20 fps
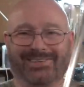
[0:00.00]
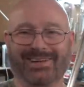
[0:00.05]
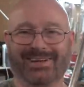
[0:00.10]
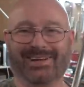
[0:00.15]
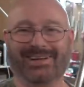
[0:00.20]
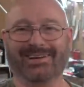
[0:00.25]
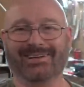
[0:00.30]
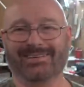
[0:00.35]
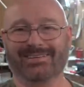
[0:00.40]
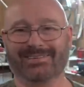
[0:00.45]

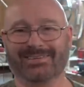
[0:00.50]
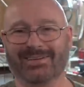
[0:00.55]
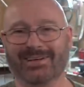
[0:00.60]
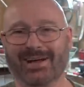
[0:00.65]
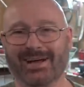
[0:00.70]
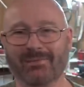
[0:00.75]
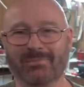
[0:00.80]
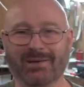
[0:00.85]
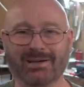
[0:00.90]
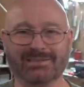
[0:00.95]
think? Did
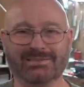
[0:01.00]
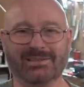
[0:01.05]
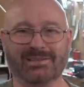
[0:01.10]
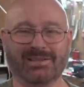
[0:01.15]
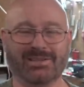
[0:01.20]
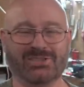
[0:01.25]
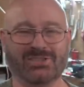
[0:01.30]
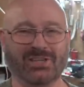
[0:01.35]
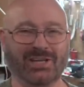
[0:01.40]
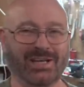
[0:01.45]
I master
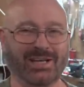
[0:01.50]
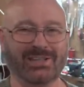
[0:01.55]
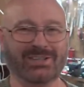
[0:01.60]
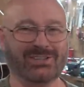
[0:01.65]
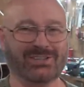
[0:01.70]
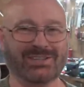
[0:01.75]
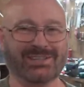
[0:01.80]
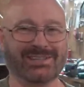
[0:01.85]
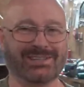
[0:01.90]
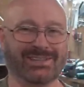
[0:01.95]
the
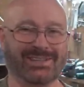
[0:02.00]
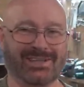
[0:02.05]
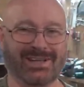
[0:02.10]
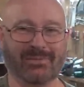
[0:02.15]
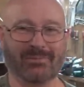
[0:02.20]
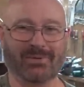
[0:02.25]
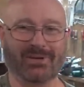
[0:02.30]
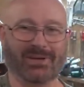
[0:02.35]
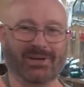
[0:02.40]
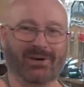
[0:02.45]
challenge?
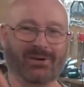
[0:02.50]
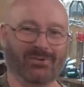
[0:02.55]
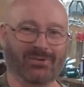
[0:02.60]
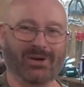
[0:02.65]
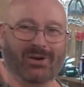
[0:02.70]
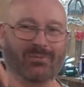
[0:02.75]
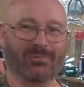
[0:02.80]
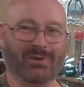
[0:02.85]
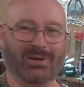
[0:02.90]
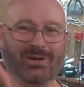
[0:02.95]
Let me know
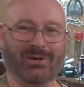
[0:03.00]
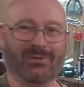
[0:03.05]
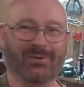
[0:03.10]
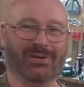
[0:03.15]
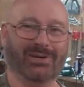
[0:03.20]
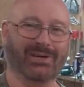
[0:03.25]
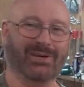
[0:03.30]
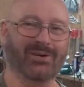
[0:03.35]
down below in the